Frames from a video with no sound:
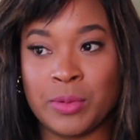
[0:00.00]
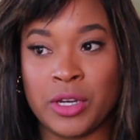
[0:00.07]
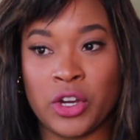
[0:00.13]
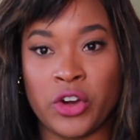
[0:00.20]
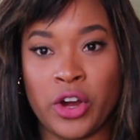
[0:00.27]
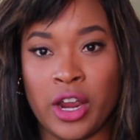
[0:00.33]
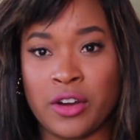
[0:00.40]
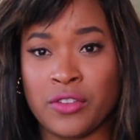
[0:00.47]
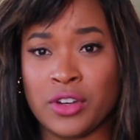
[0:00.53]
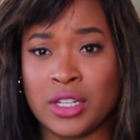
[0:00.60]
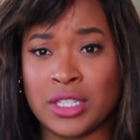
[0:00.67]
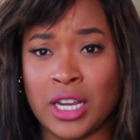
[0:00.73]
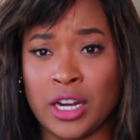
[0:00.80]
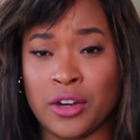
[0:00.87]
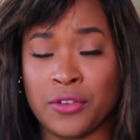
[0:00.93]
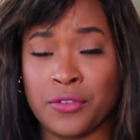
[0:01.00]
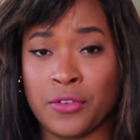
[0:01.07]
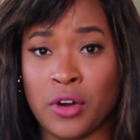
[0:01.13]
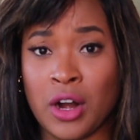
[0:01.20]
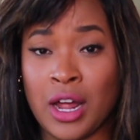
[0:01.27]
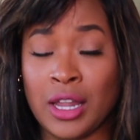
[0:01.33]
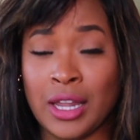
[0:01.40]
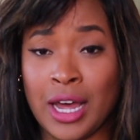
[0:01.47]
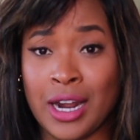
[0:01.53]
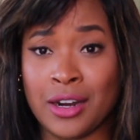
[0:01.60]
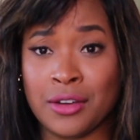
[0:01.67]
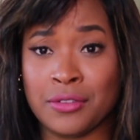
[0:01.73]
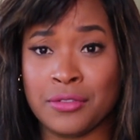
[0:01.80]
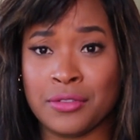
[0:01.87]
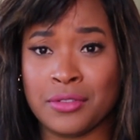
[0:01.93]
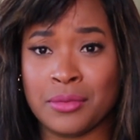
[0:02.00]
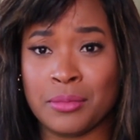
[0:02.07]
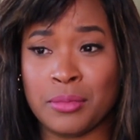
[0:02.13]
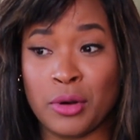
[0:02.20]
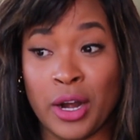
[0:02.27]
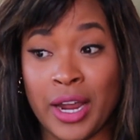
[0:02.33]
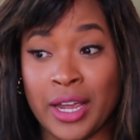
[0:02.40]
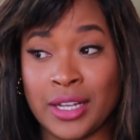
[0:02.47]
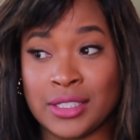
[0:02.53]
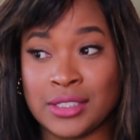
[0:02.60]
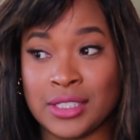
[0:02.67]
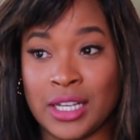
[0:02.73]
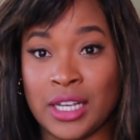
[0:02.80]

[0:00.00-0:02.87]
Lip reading: been a creative designer for a lot of brands.